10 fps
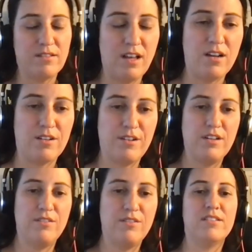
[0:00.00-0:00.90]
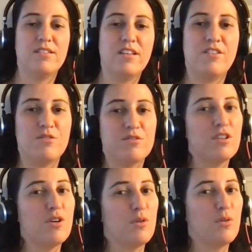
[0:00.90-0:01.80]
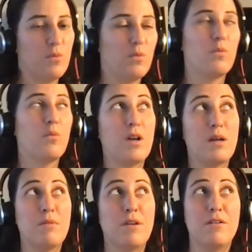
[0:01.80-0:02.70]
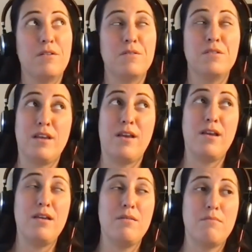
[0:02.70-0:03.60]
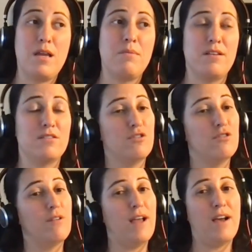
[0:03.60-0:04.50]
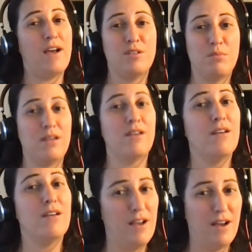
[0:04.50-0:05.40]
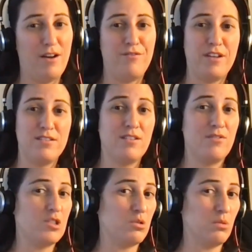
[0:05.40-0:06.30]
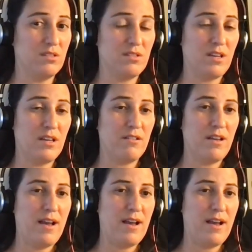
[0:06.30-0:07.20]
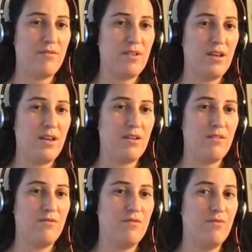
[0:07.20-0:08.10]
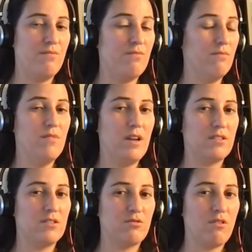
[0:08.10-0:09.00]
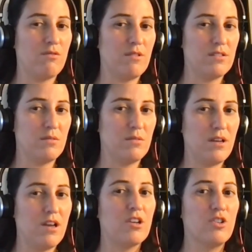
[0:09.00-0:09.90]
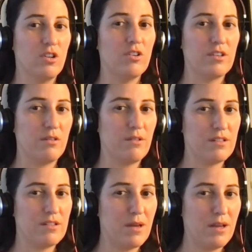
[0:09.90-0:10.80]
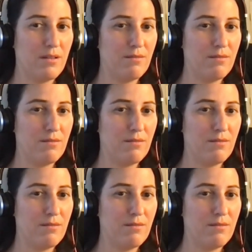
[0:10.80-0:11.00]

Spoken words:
Yeah, great advice. Thank you. So what I'm hearing you say maybe is you don't have to be a fancy visual designer to have a strong resume, a good looking resume.